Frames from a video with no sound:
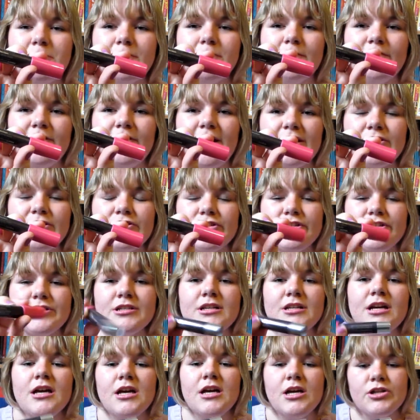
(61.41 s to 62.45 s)

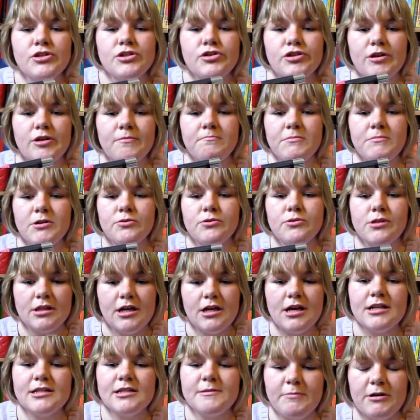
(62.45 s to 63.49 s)
Perfection Jumbo
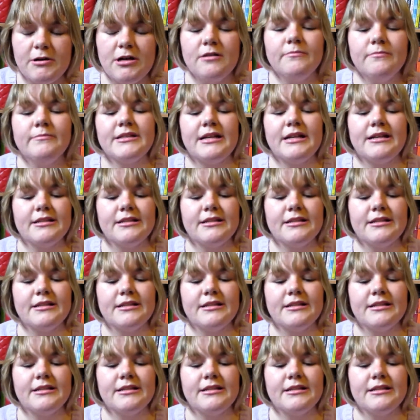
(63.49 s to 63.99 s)
Gloss Bombs,